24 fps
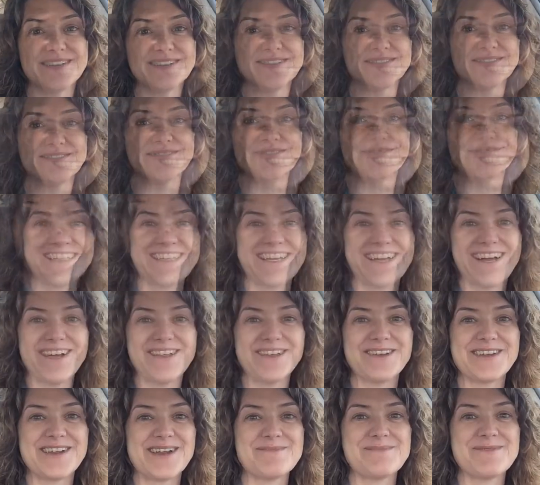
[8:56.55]
It's easy to tell
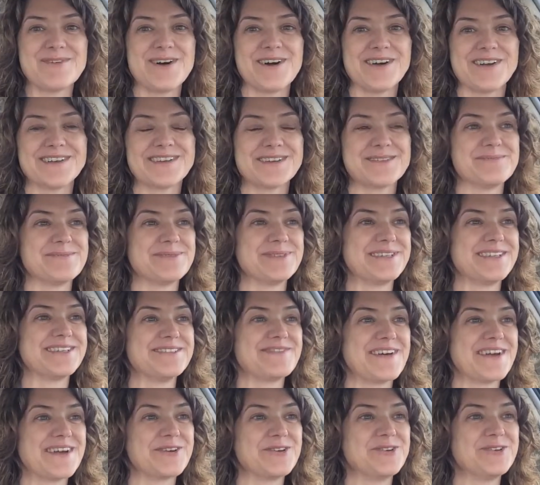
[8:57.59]
that I'm not a complete
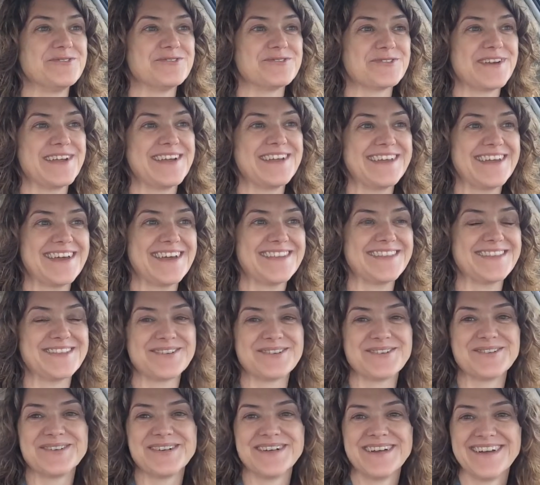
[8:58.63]
Vancouverite yet,
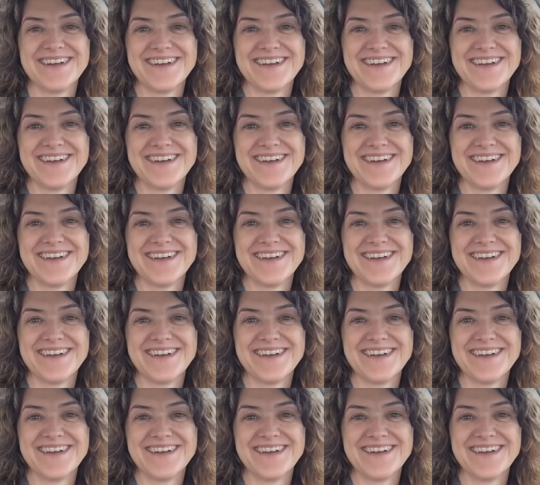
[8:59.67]
though.